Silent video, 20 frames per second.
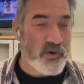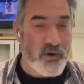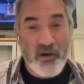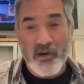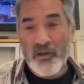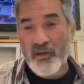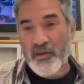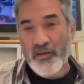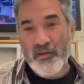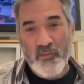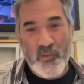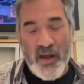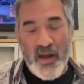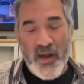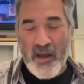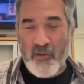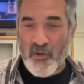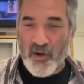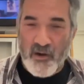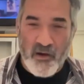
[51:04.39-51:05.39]
Or,
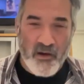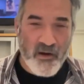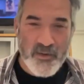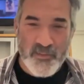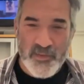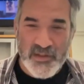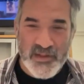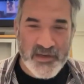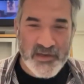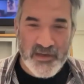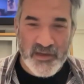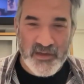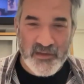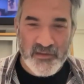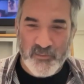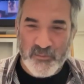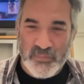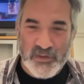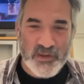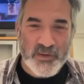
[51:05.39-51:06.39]
wow, what a horrible
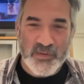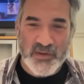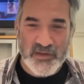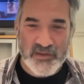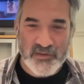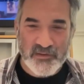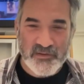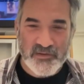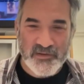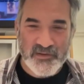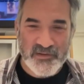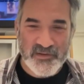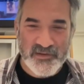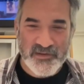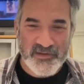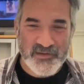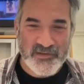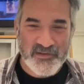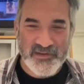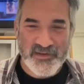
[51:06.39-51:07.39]
ending. You blew it.
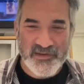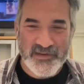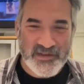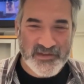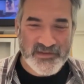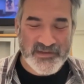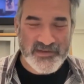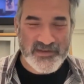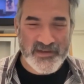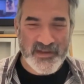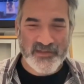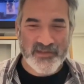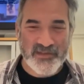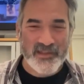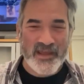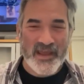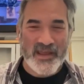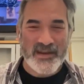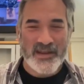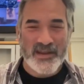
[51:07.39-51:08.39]
You didn't stick the
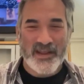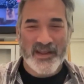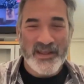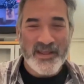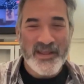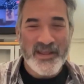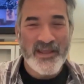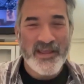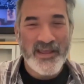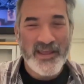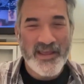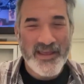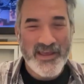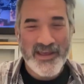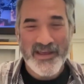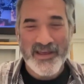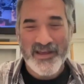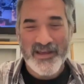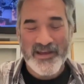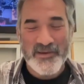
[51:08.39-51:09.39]
landing.
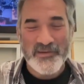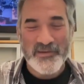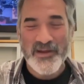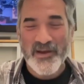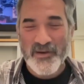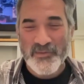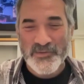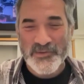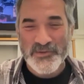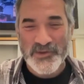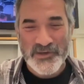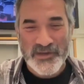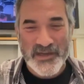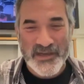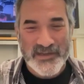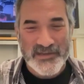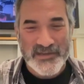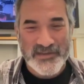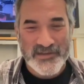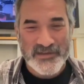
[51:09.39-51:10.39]
No, I'm sure you
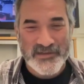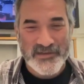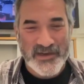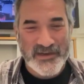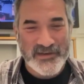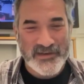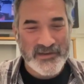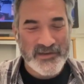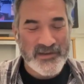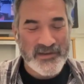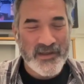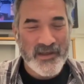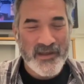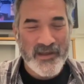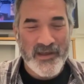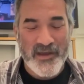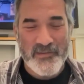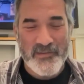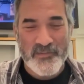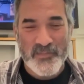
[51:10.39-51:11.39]
guys did great.
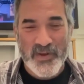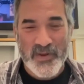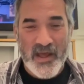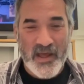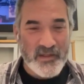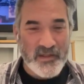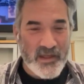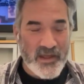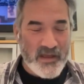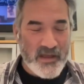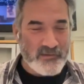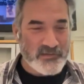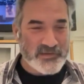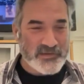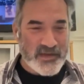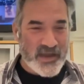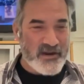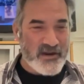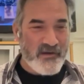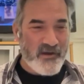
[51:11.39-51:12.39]
But I'll
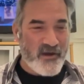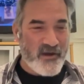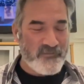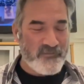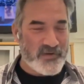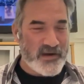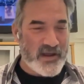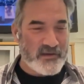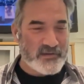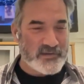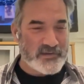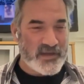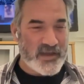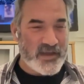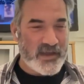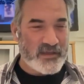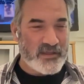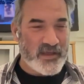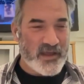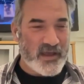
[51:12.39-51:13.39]
sign off for now
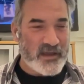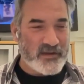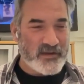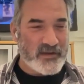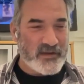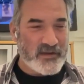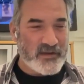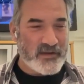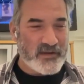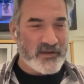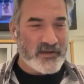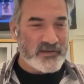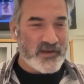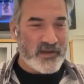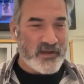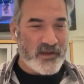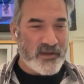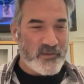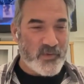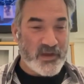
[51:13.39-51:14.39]
saying that
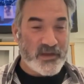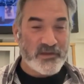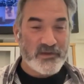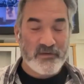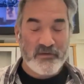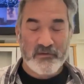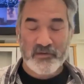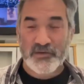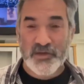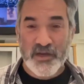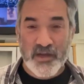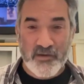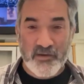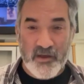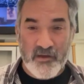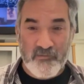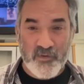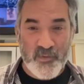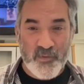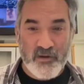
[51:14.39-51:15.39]
you can
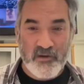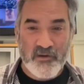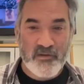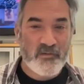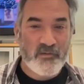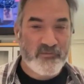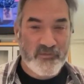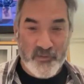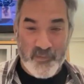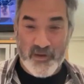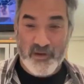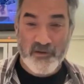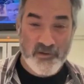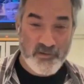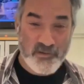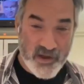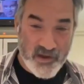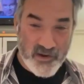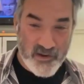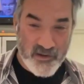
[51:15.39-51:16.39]
check out FilmmakerU at
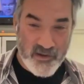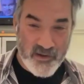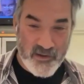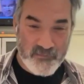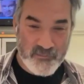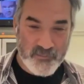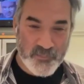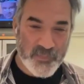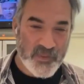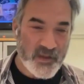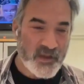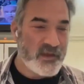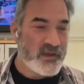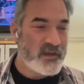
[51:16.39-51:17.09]
filmmakeru.com.